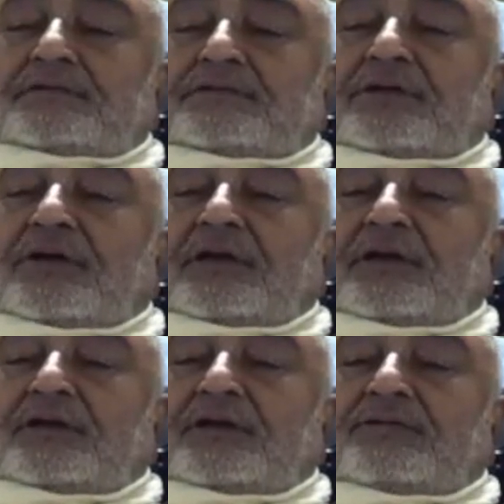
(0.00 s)

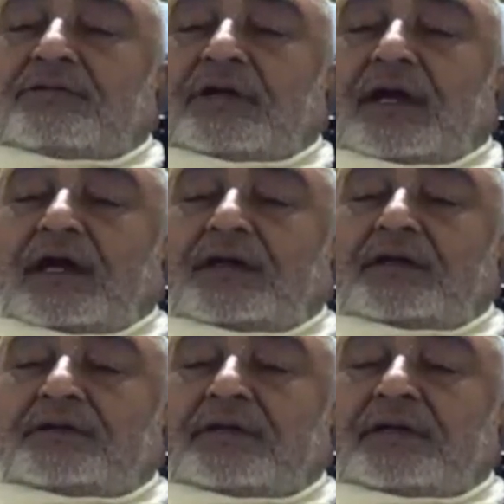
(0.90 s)
Sorry, today
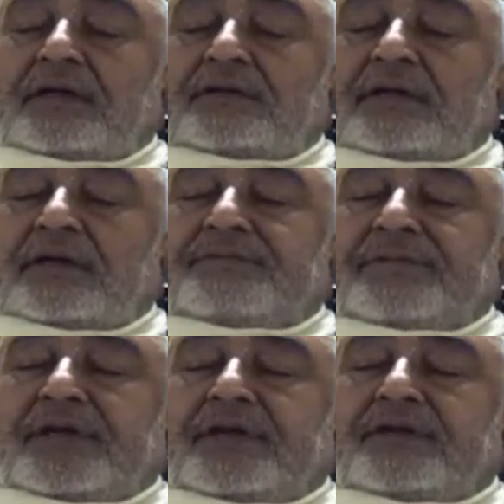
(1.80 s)
I said
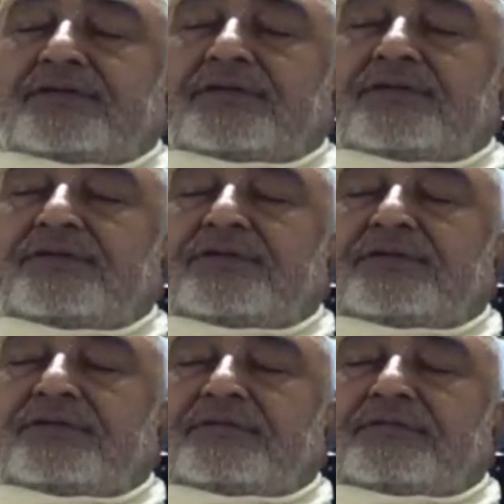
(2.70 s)
something, so
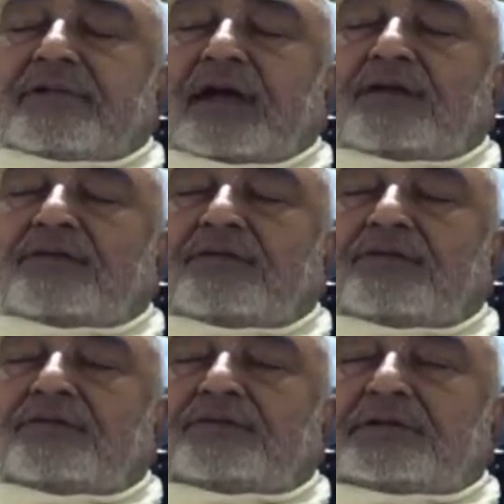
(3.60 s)
you can
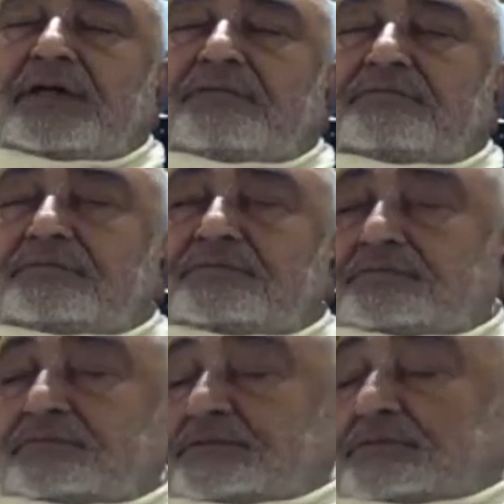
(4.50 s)
quote some
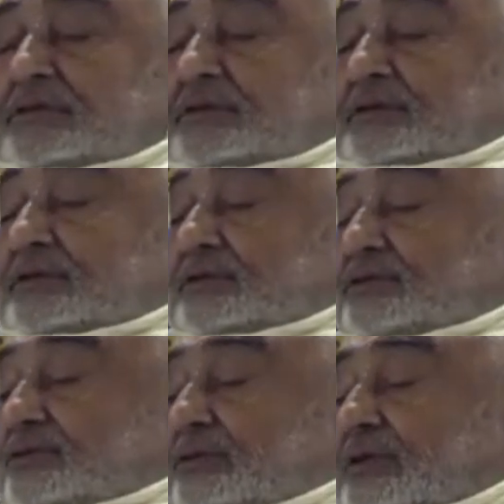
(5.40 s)

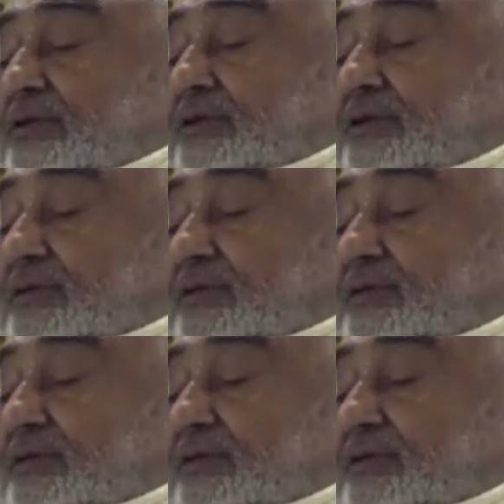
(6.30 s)
sweet